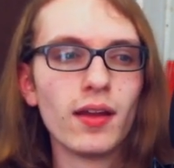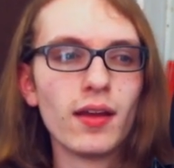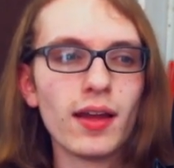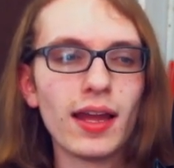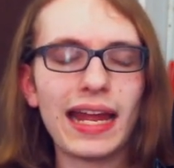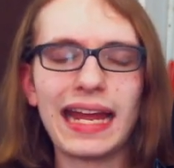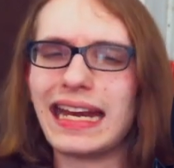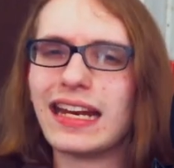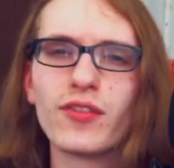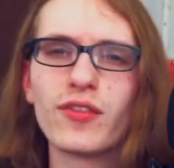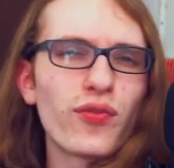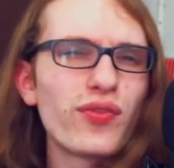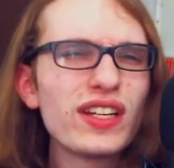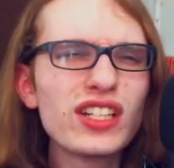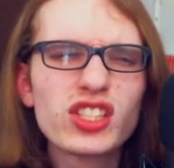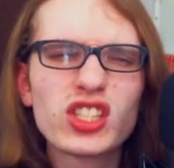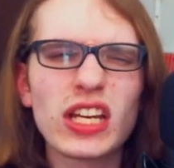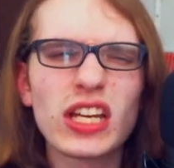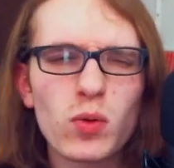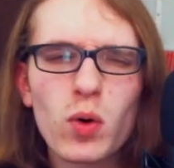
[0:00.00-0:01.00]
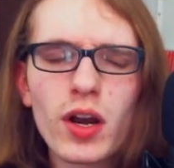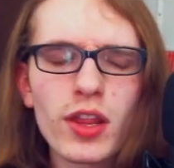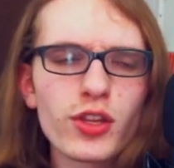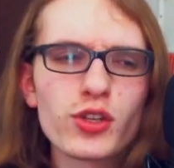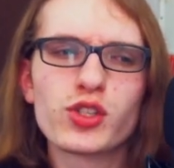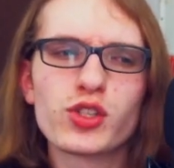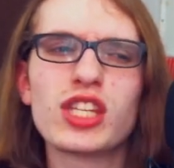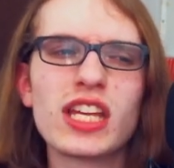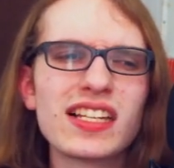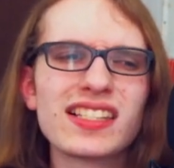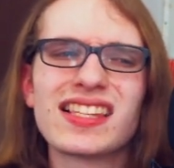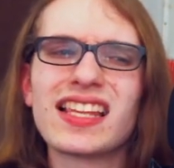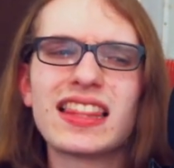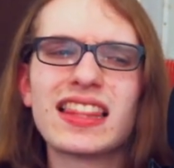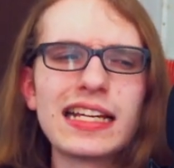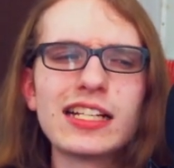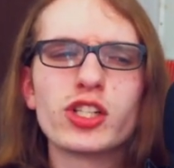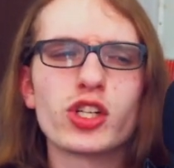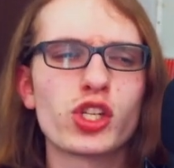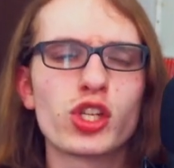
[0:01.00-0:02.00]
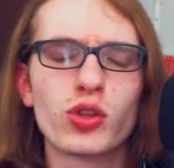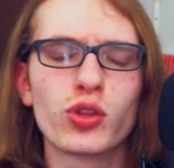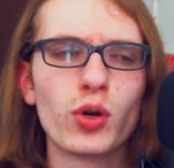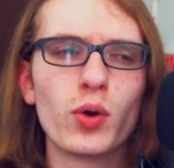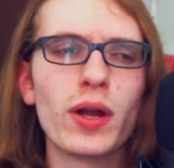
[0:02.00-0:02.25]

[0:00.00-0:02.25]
And it feels like one of those things that they just threw